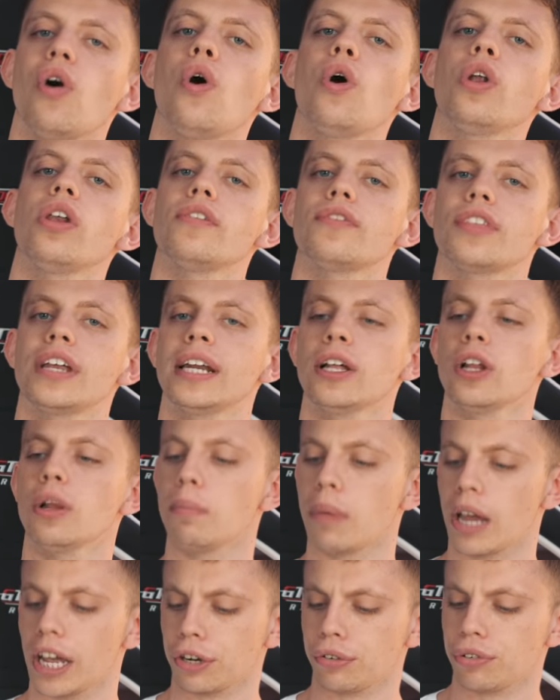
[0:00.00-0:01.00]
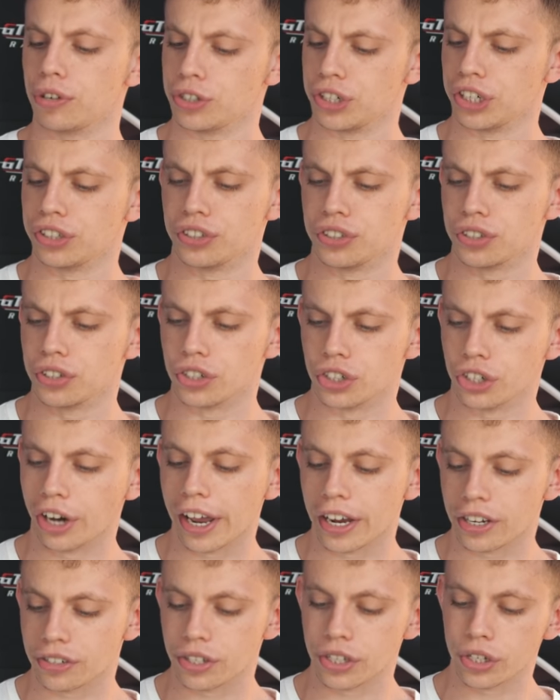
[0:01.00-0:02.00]
all of the little micro jitters and
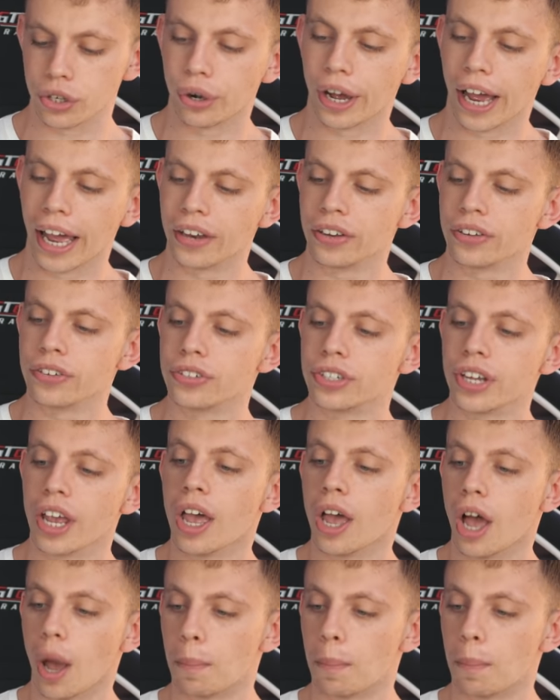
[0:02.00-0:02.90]
shakes that your hands